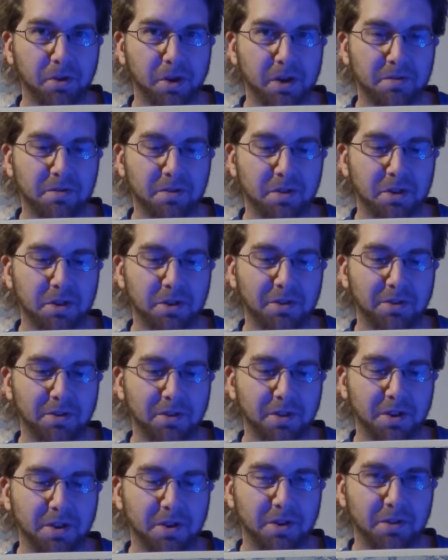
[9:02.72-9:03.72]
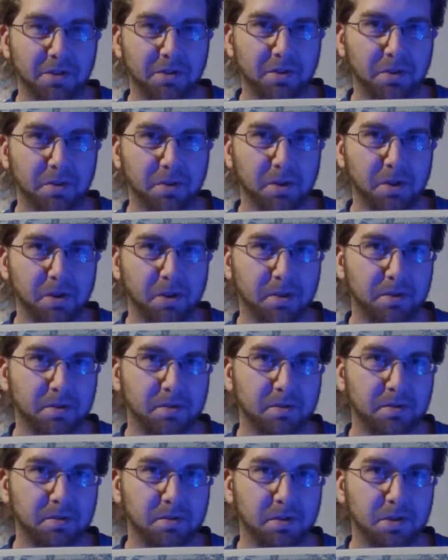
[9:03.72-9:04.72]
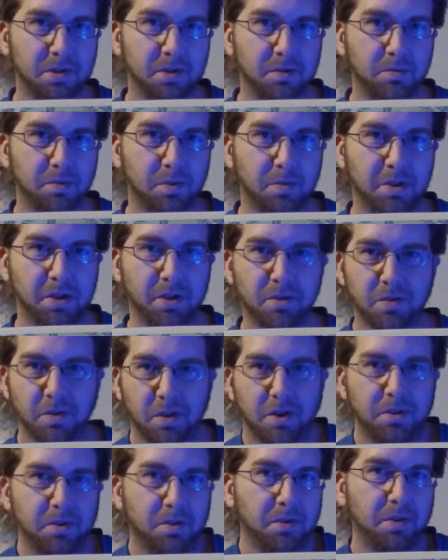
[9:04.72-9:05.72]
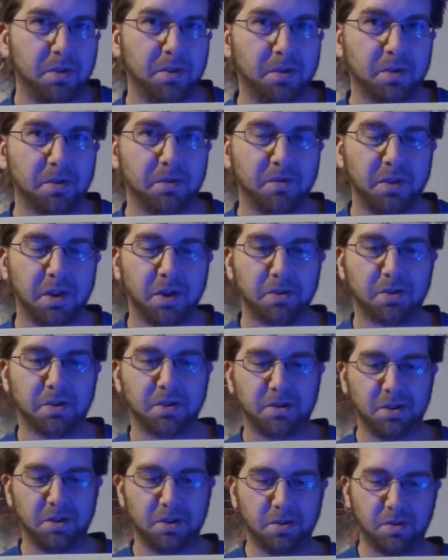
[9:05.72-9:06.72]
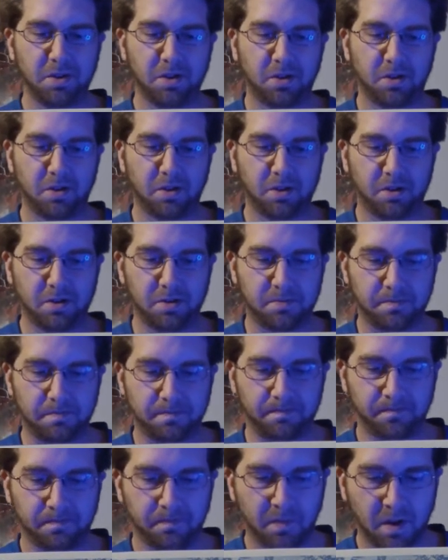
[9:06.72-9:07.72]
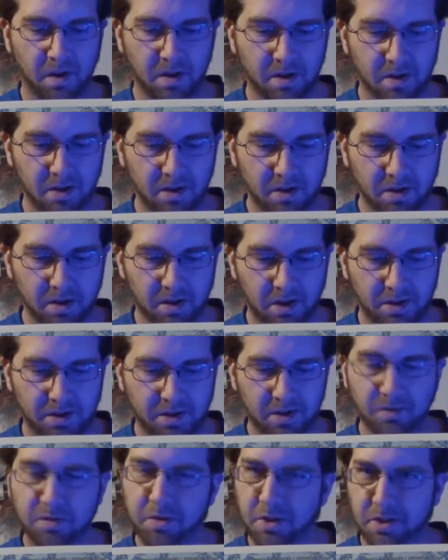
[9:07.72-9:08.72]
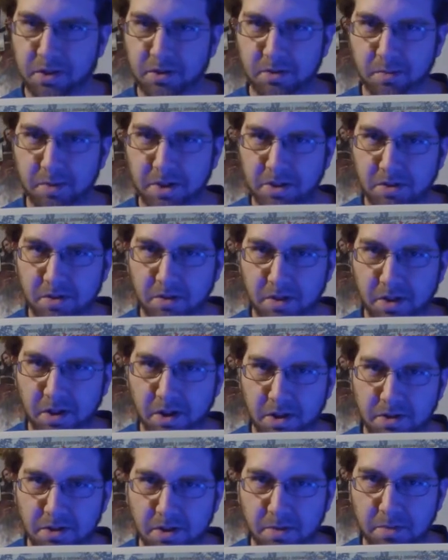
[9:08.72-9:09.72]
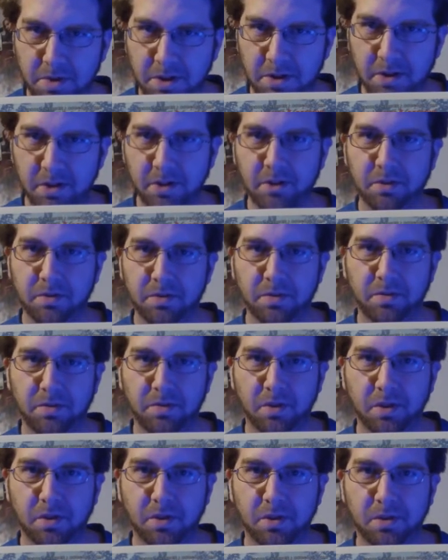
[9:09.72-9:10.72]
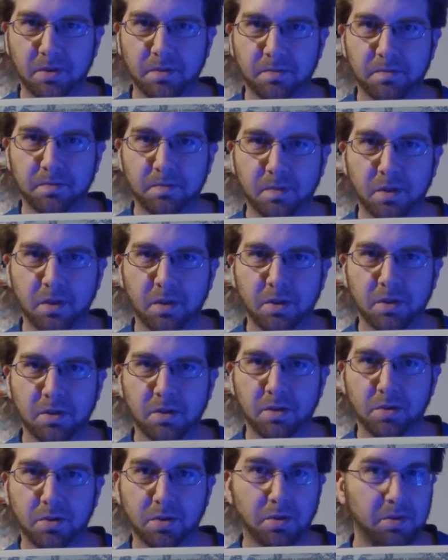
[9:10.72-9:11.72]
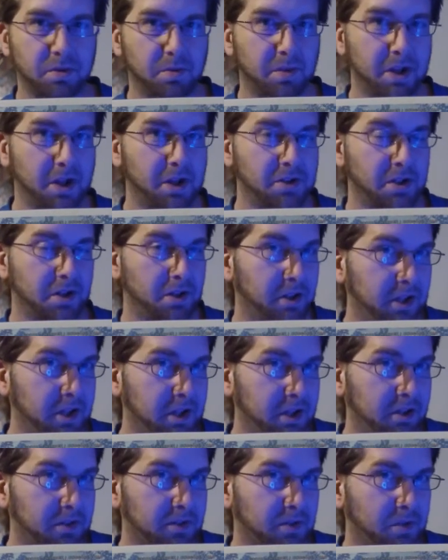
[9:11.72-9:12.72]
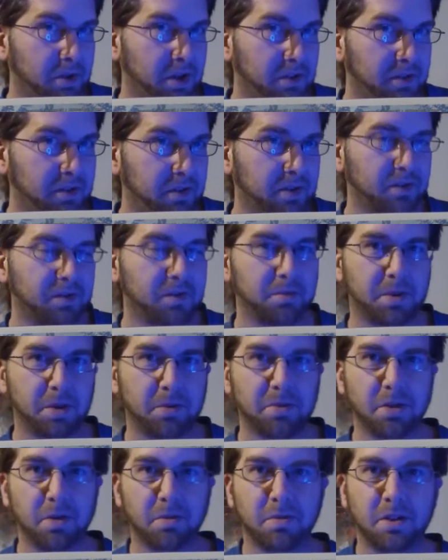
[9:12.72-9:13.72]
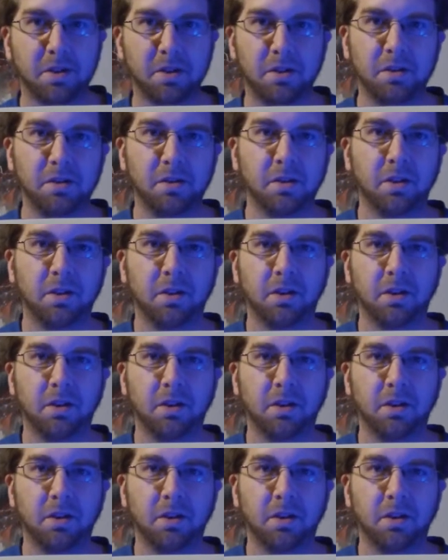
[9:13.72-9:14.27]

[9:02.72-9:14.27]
after this, and then this story arc will be over. I don't know if they'll continue it. I did forget to mention that AJ Mendez, who used to be AJ Lee, is a wrestler from WWE.